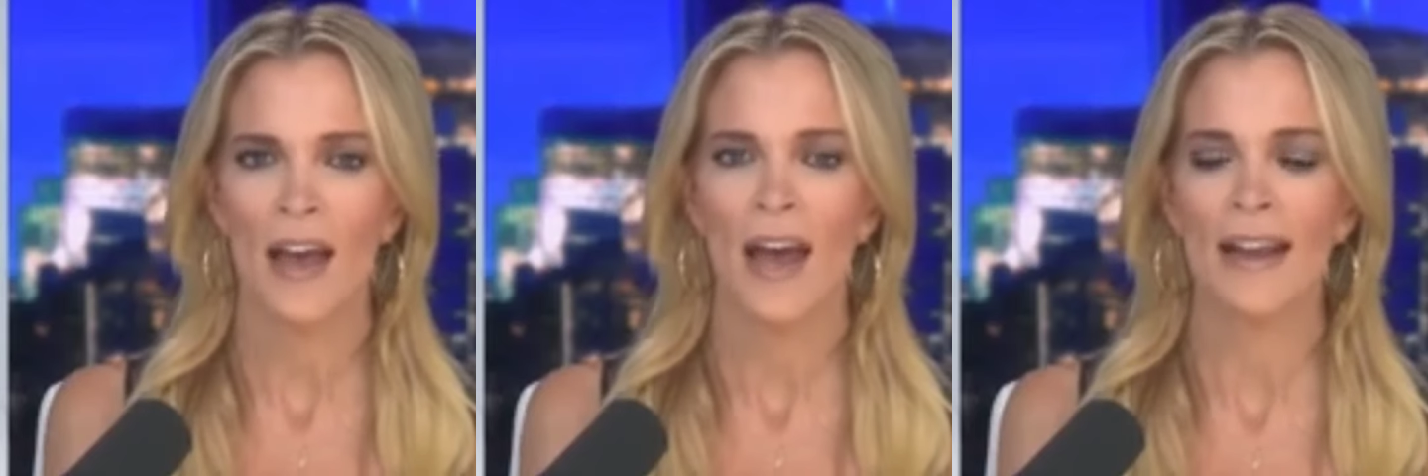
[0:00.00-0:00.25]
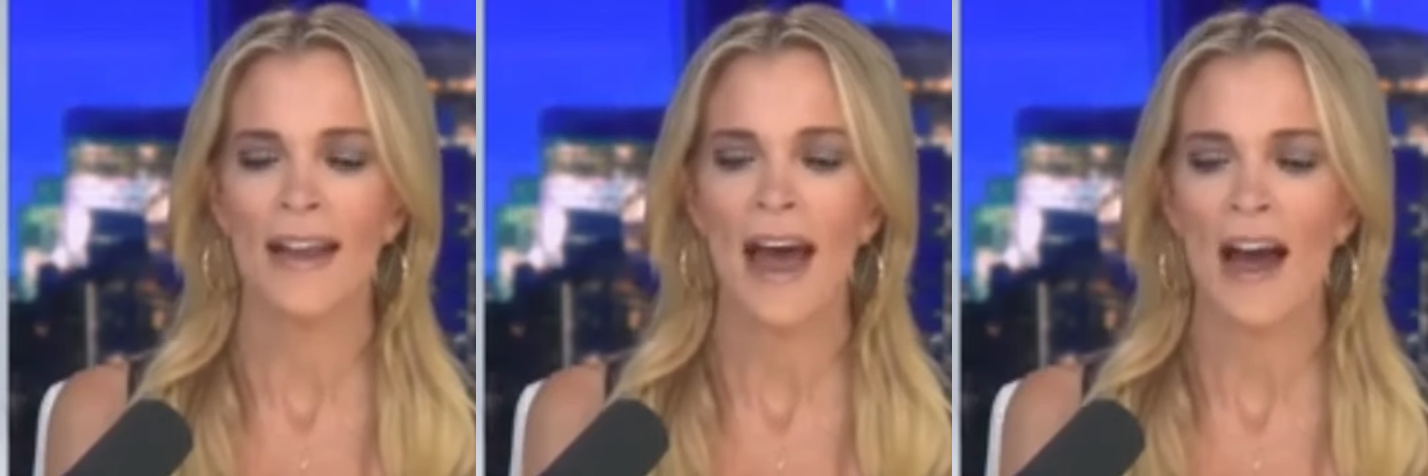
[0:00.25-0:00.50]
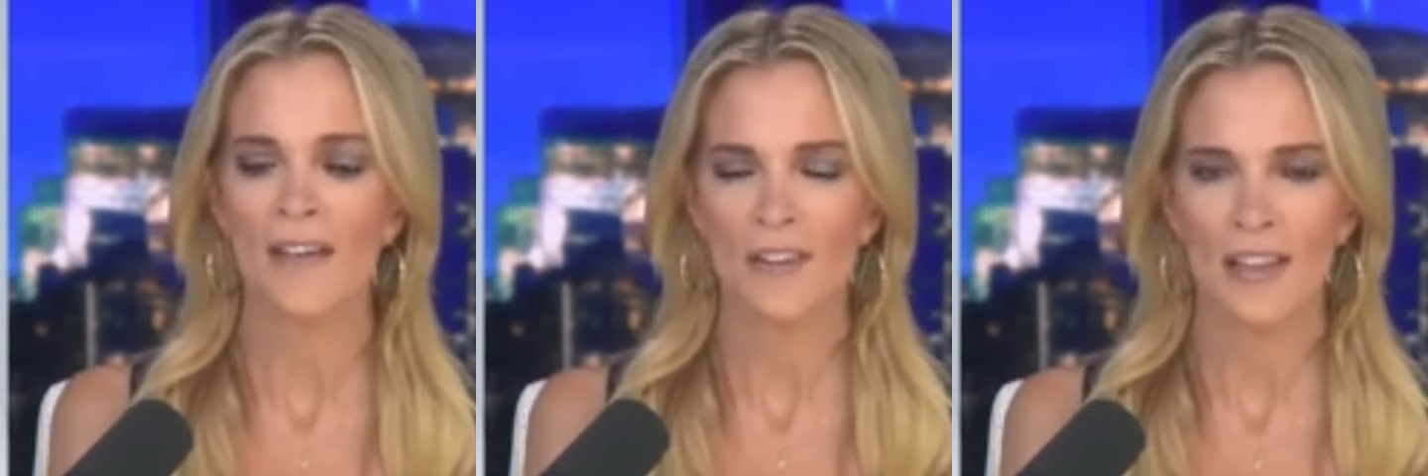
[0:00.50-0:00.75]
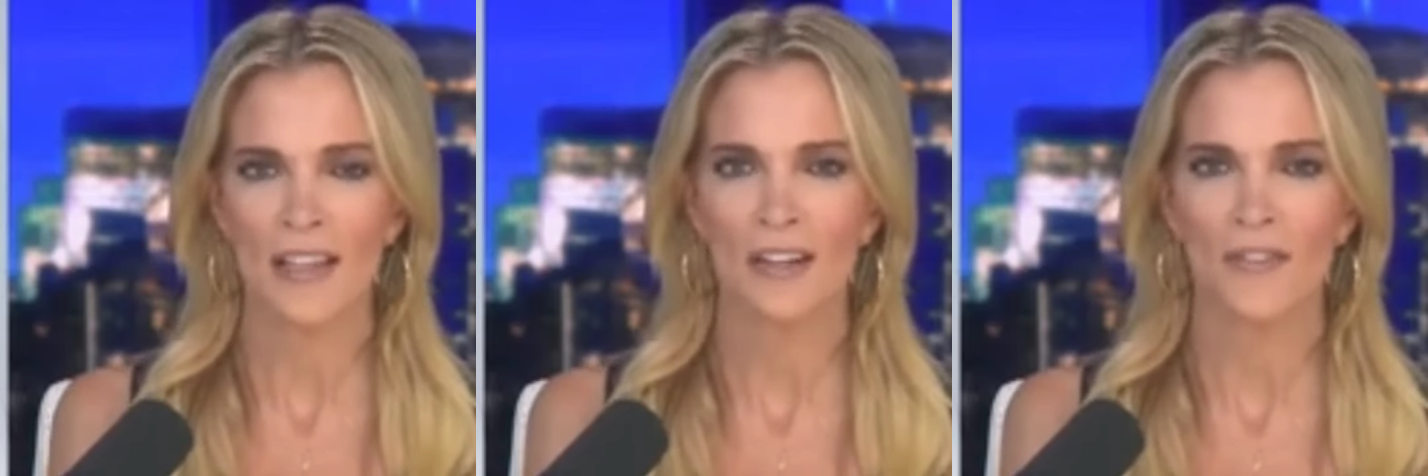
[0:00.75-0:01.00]
And after
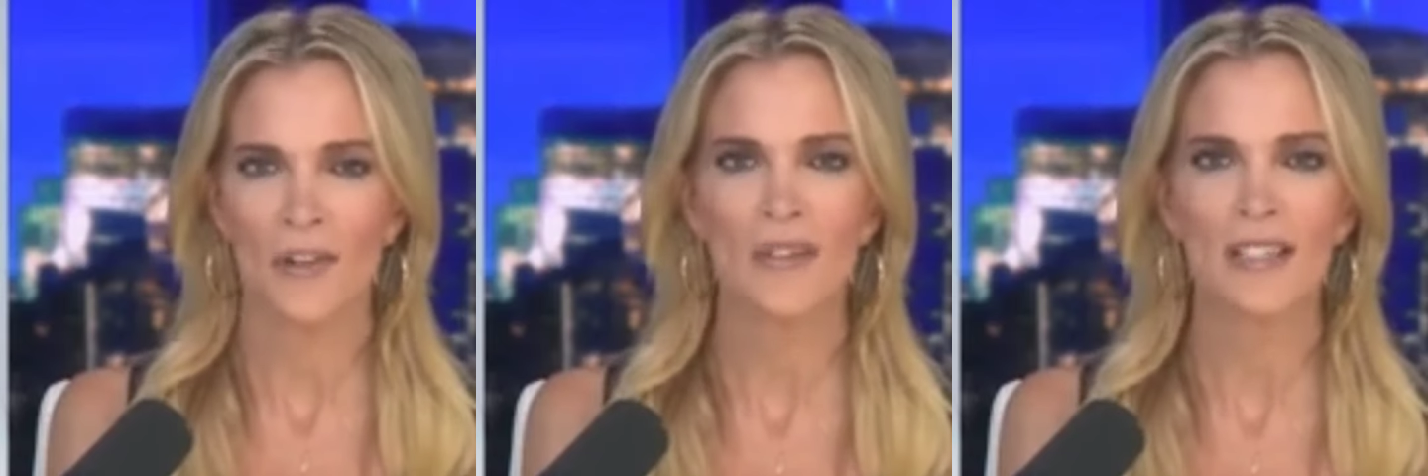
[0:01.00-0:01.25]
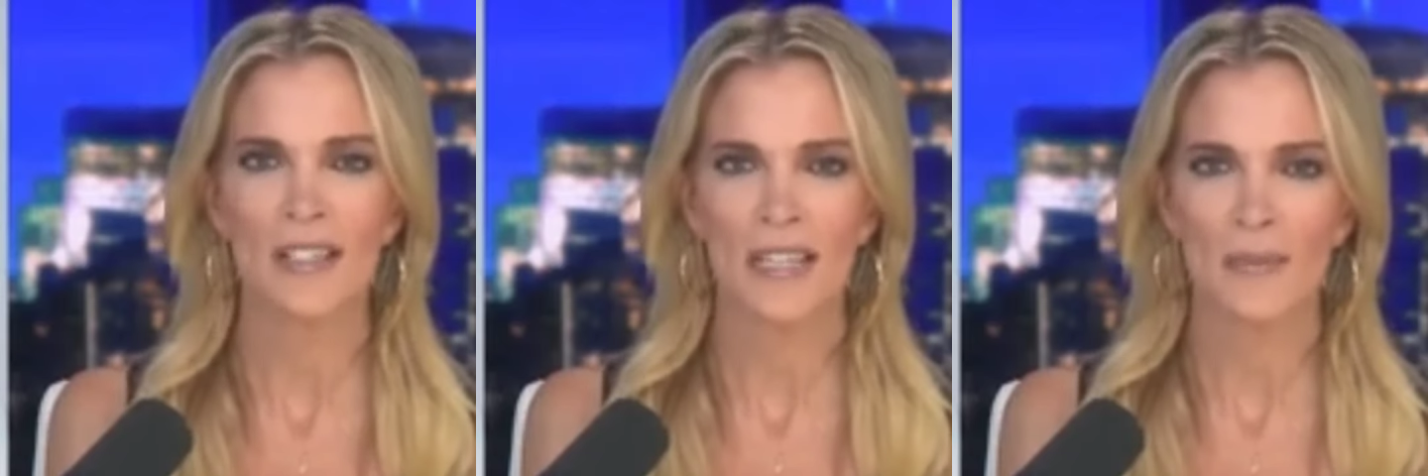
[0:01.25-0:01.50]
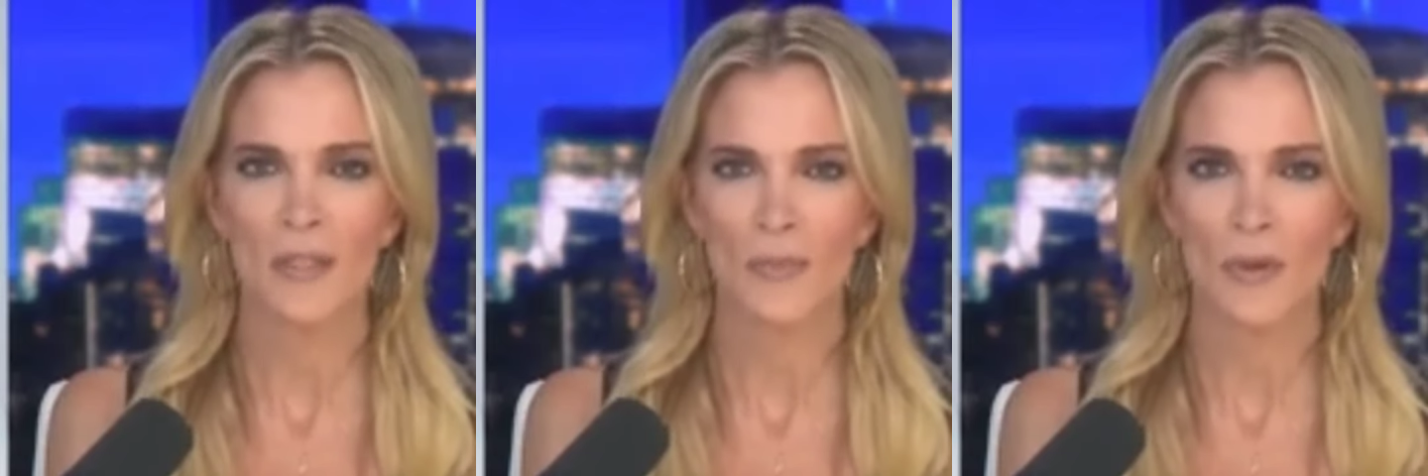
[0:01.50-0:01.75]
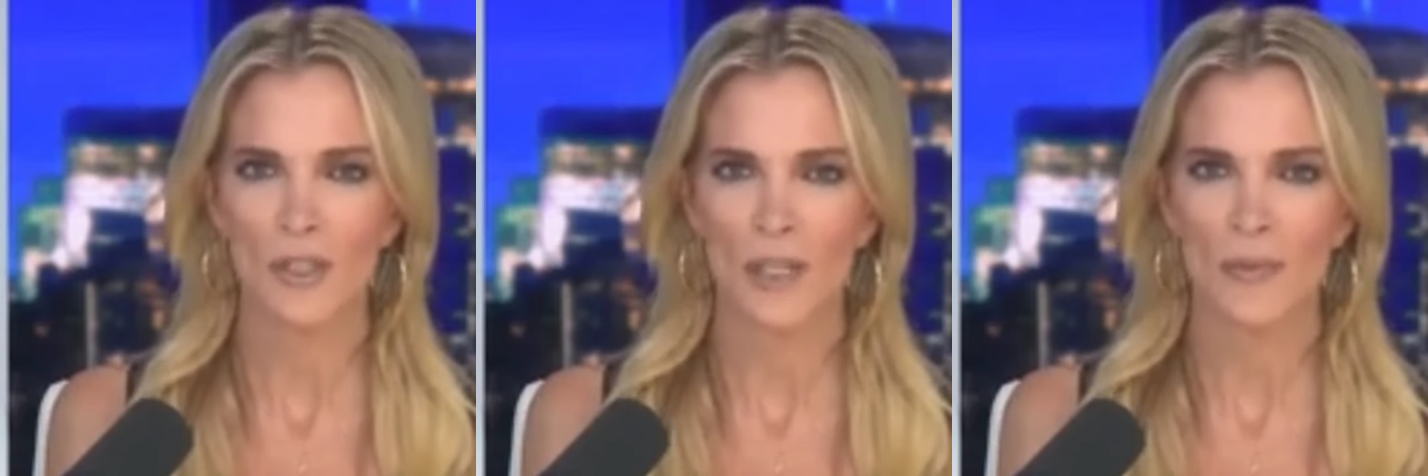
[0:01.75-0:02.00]
the interview, his team is
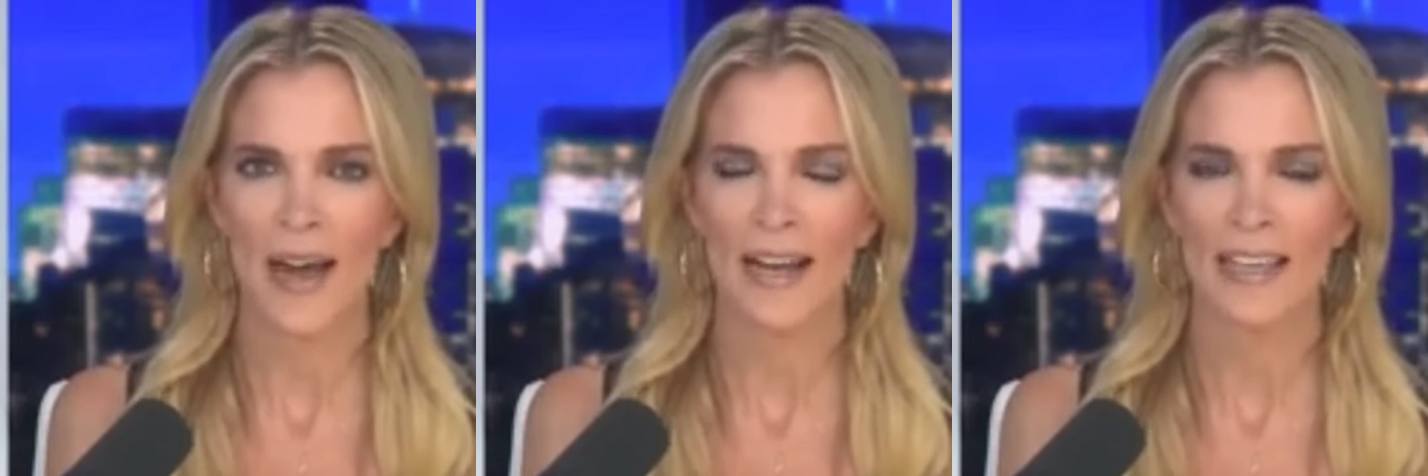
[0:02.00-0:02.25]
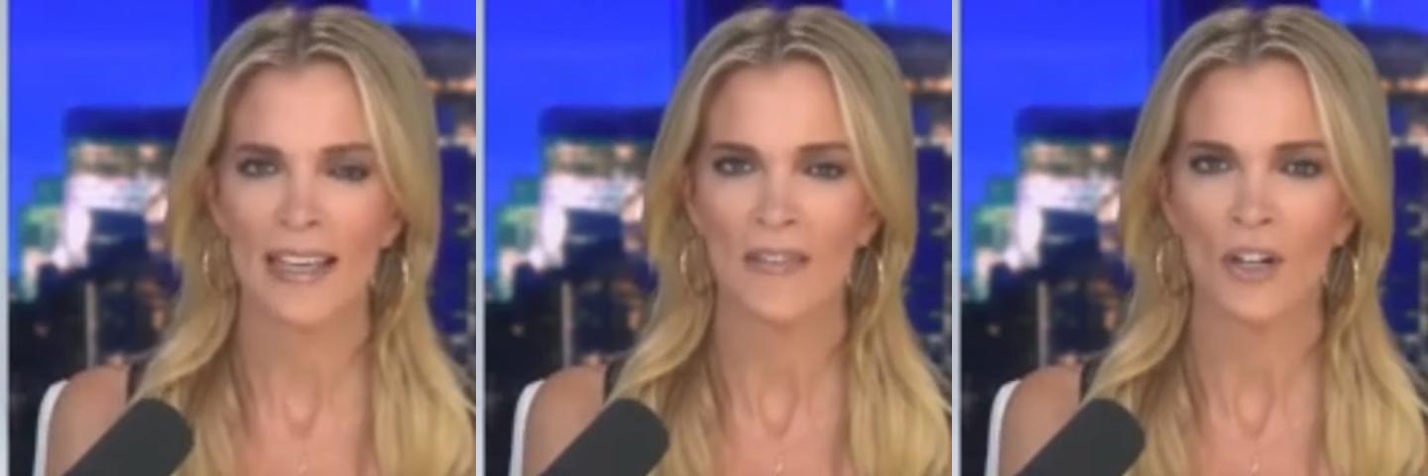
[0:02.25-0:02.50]
pushing back even